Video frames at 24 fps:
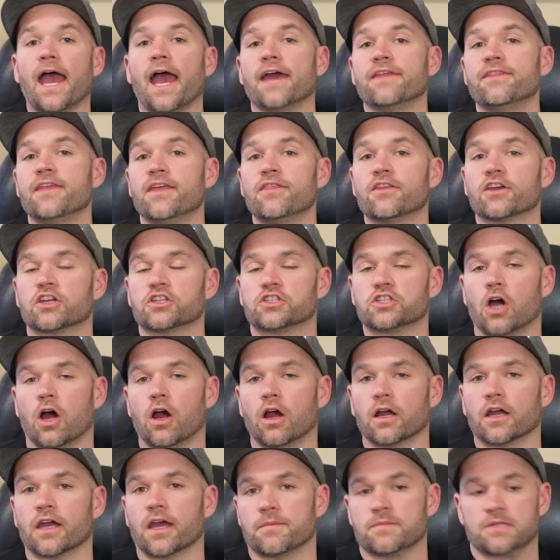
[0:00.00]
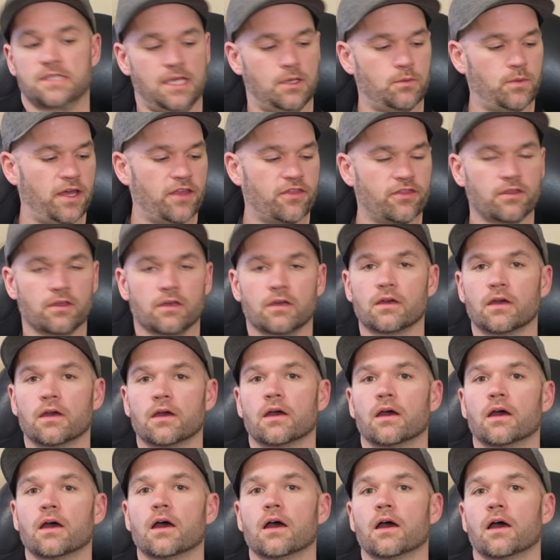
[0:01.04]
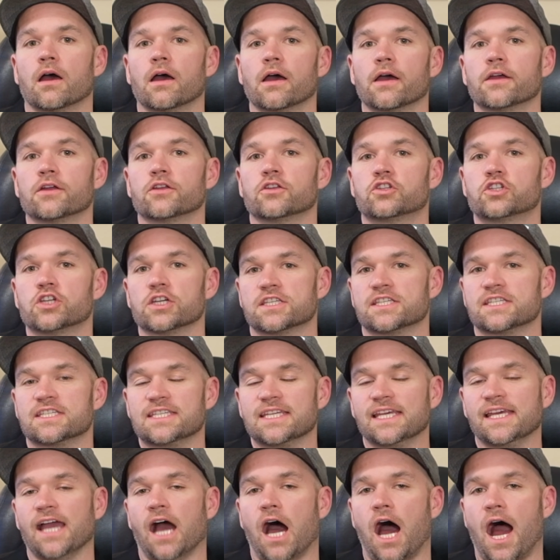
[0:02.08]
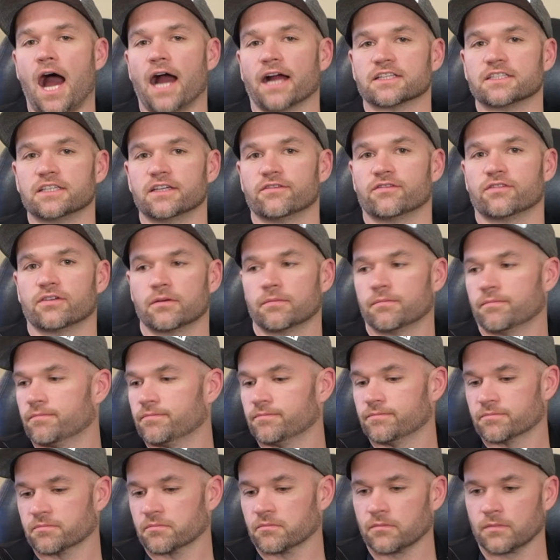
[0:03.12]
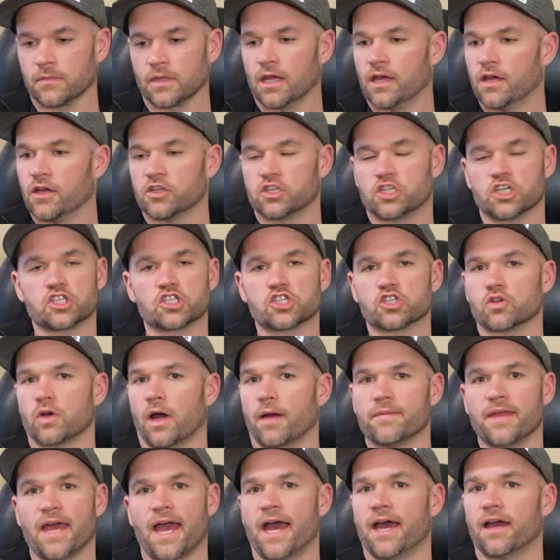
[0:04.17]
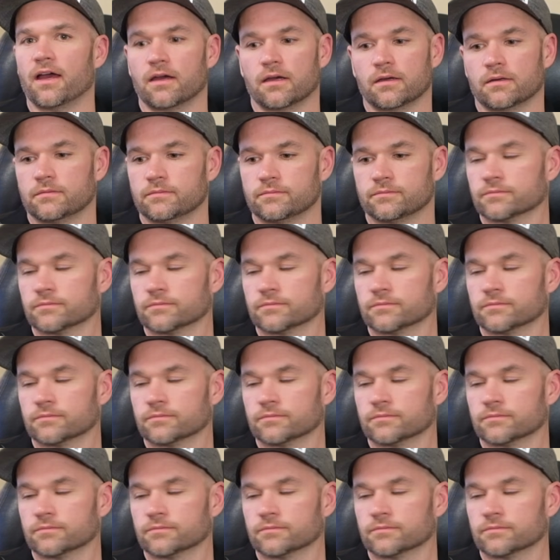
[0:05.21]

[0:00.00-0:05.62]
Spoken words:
And then the guitar comes in with just C octave. Just strum that.